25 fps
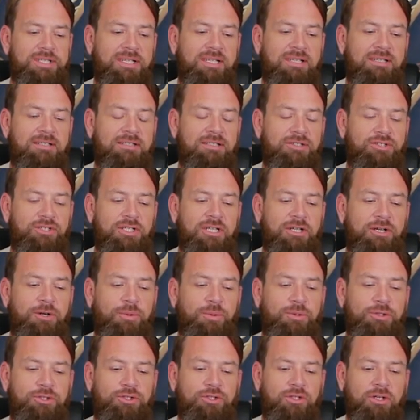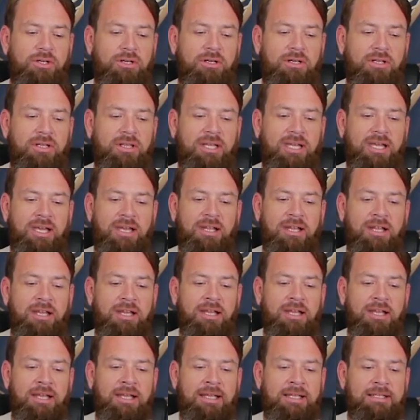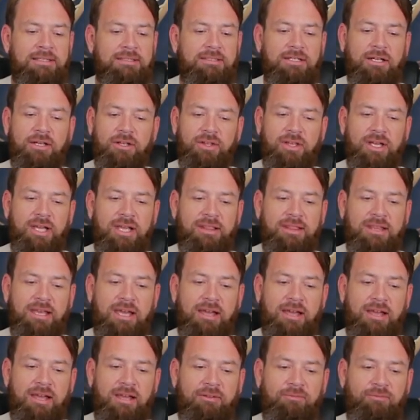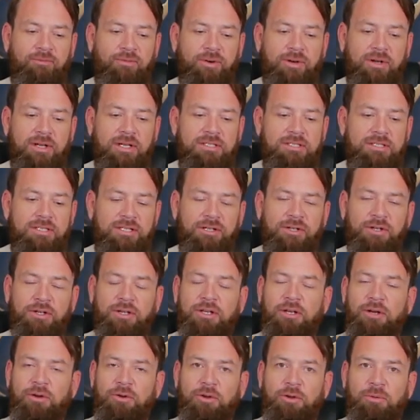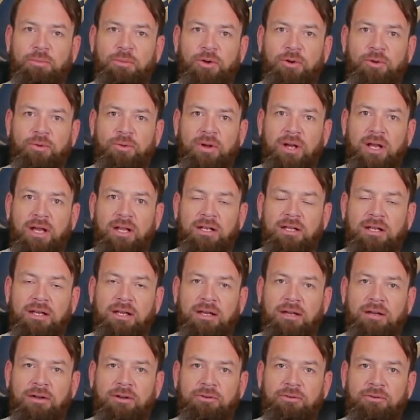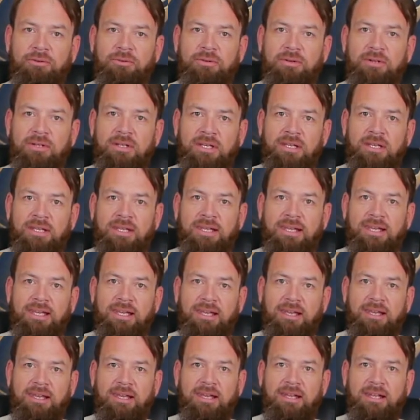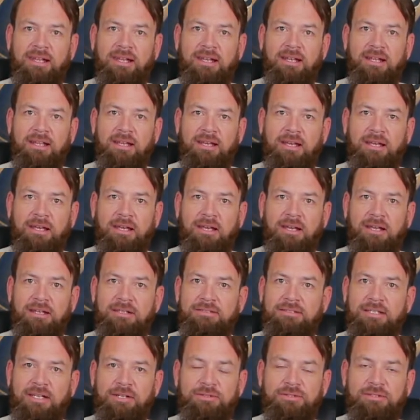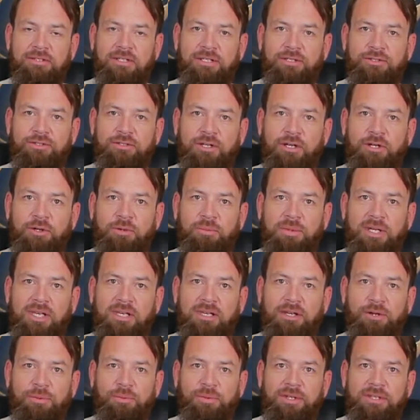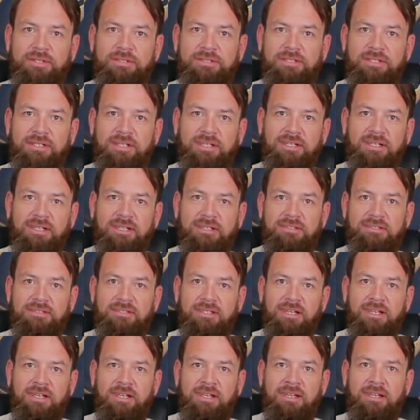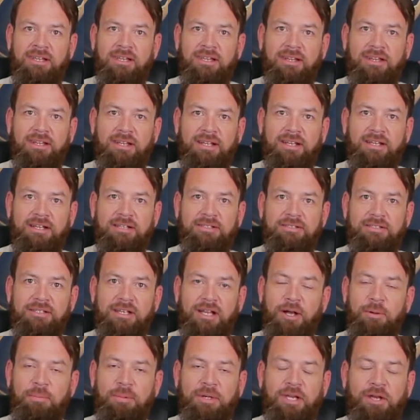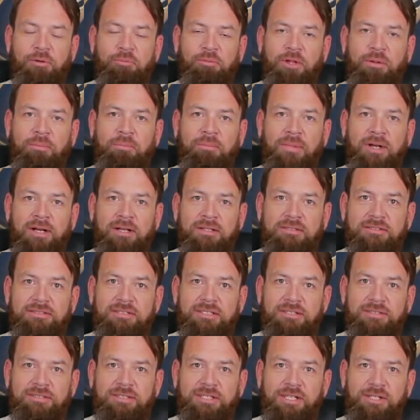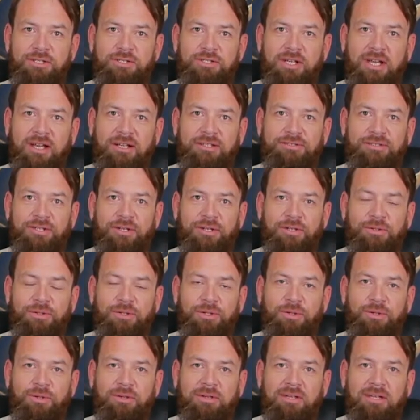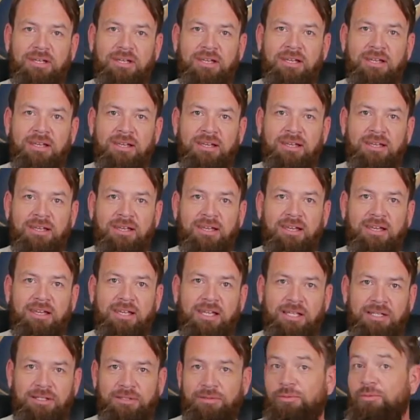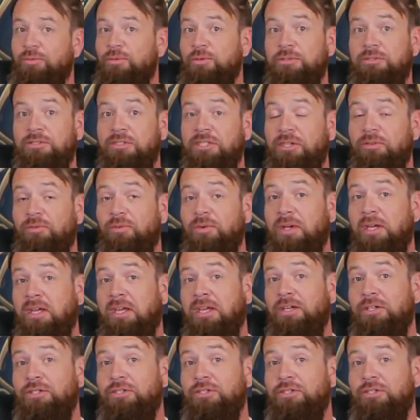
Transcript: neat to share with Sean that it's not like that for us here in Kokomo right now. And it sounds like Sean will be coming to see us in the next upcoming months as he checks on Luca and we'll see if we can get